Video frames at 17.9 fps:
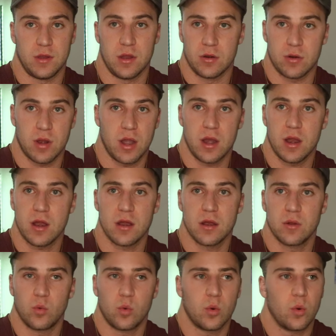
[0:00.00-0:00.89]
You're right
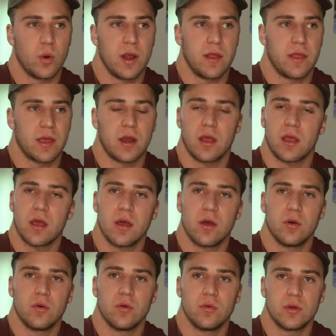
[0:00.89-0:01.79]
here. Well, where are they going to
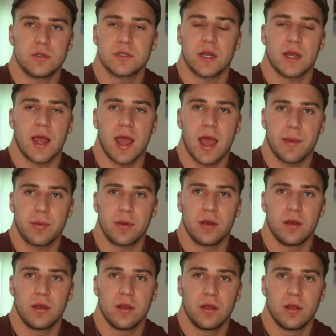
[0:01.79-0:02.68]
go? What's going to
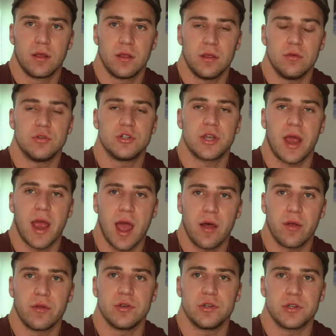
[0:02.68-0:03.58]
happen? You
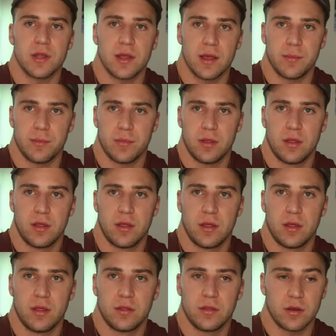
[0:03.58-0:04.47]
challenge them.
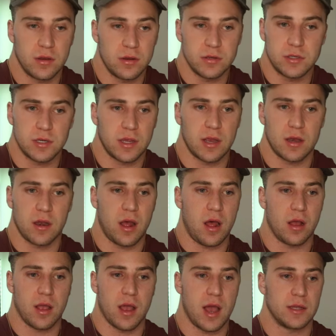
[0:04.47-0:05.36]
They're used to getting
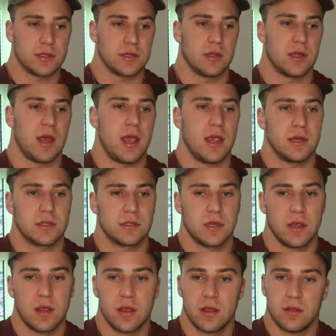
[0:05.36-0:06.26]
all kinds of
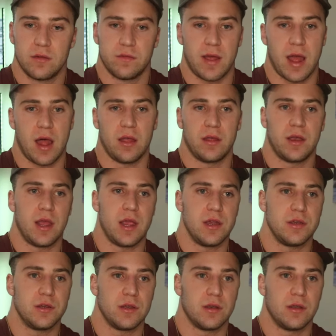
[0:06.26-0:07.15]
likes,
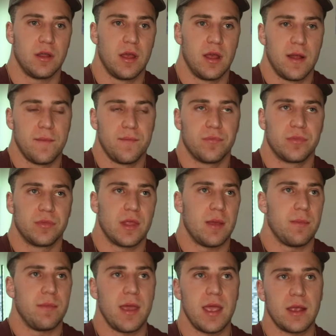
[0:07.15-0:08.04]
validation.
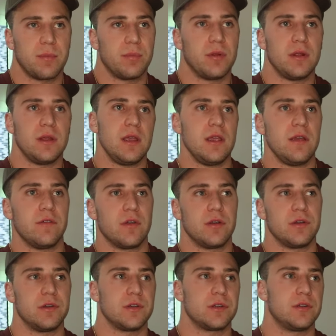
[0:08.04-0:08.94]
They make believe
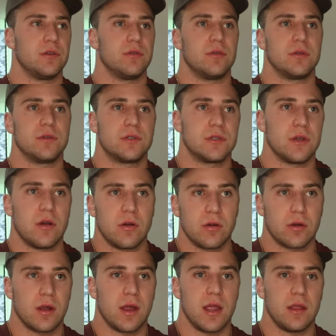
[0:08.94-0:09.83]
they're just doing
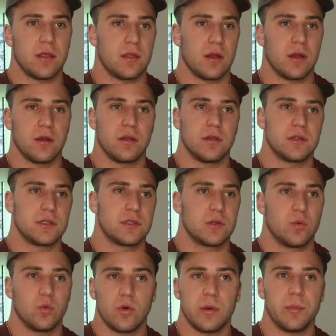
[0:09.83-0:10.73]
so great. They're
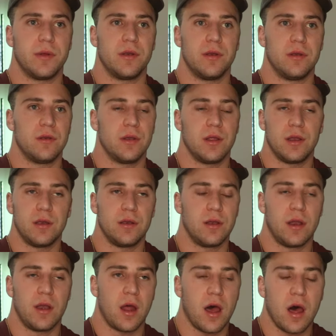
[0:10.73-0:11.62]
this woman
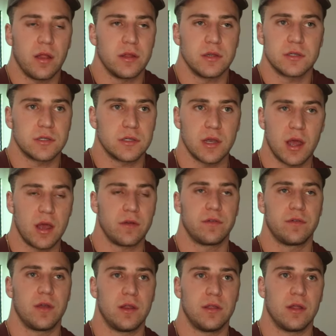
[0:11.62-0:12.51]
and all this
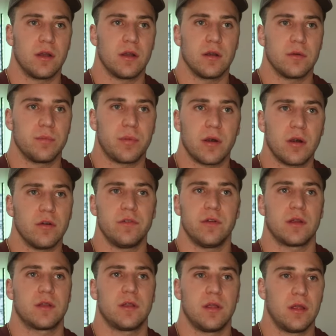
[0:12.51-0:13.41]
stuff, and they're
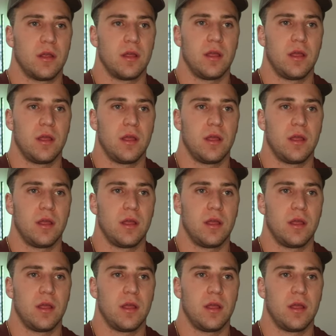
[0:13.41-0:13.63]
perfect.